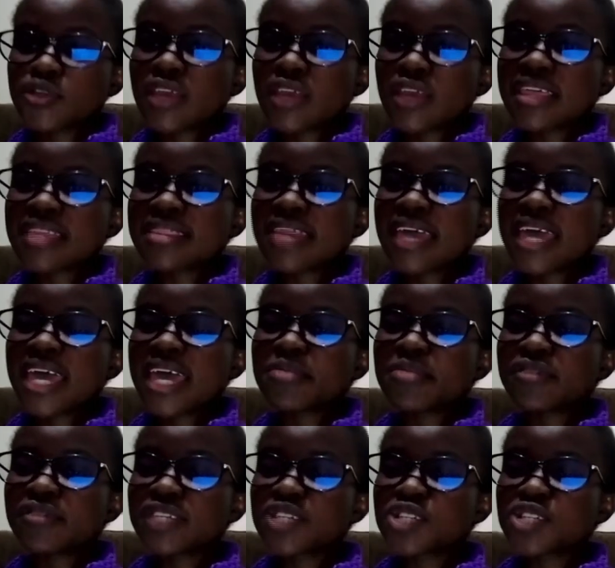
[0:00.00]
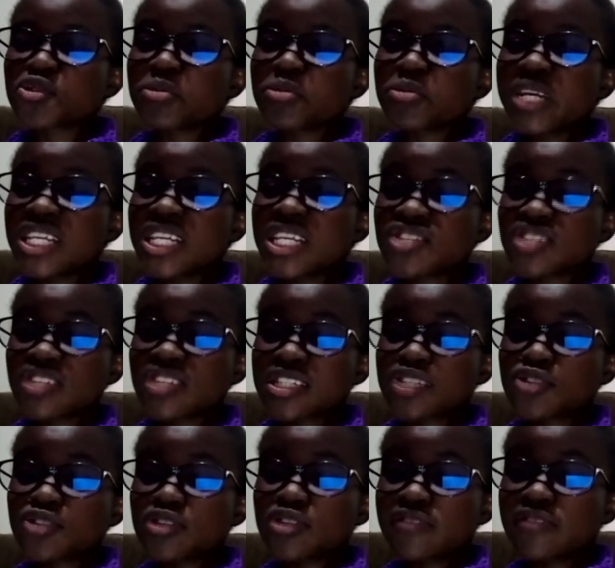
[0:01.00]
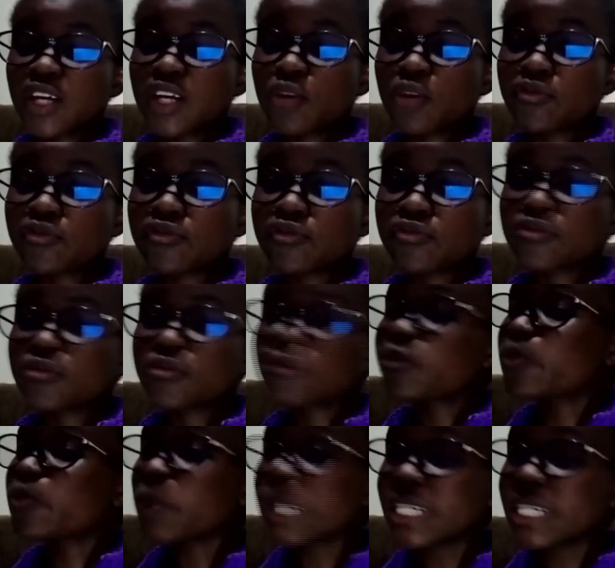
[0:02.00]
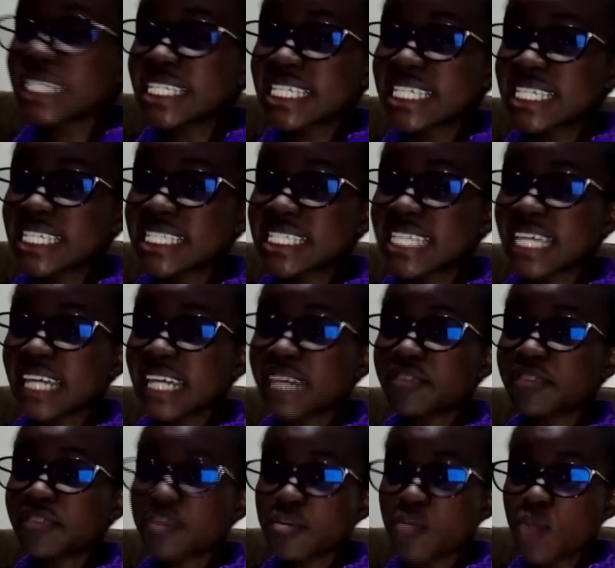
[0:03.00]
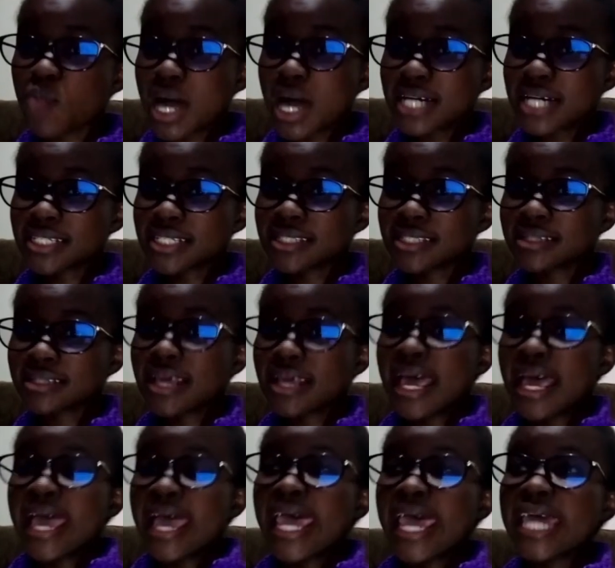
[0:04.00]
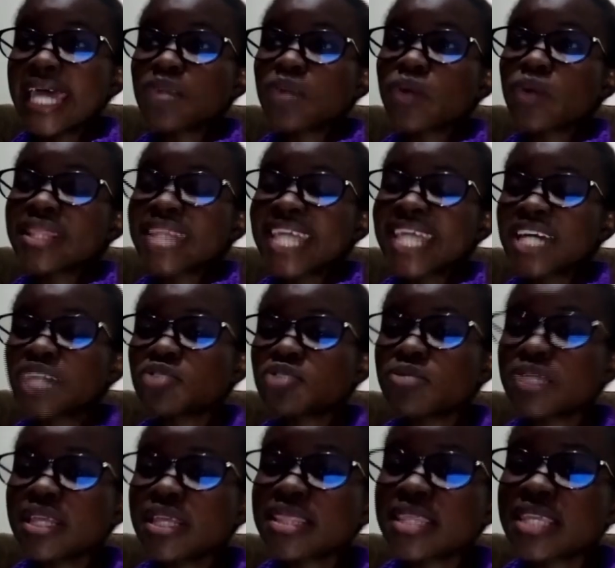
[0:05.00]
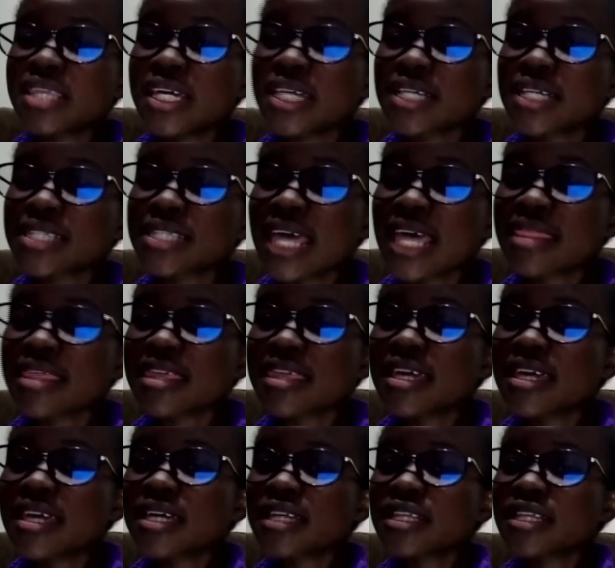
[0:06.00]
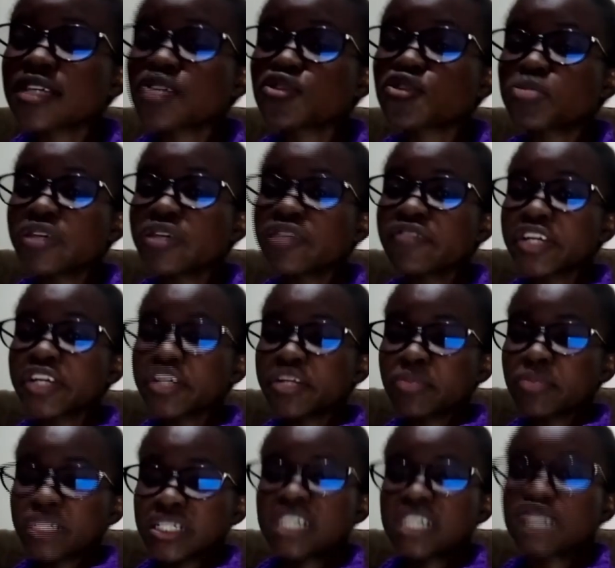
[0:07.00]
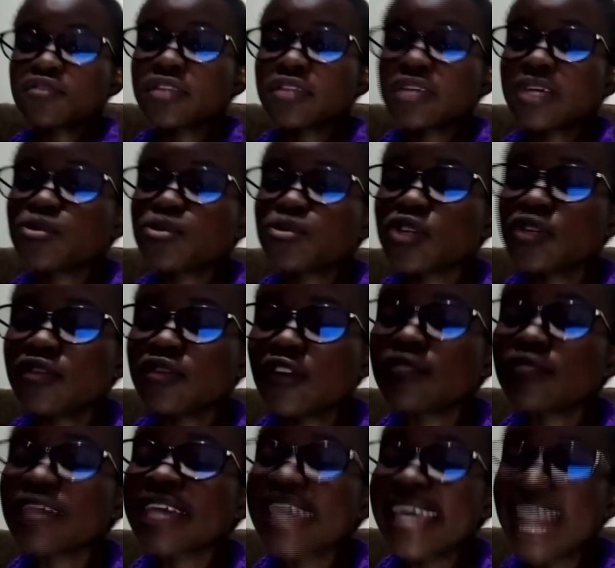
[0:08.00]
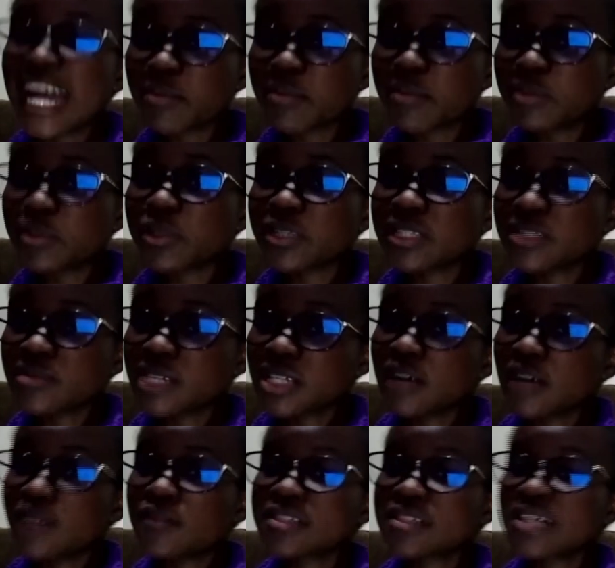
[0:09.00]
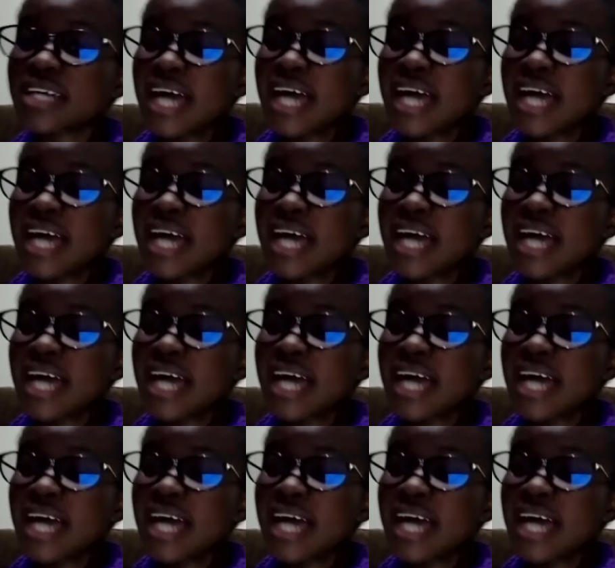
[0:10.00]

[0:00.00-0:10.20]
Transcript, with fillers: so I think the aim of the two ministries is to develop policies and frameworks. And when they are doing this, I think it will be very important for them to involve the young people themselves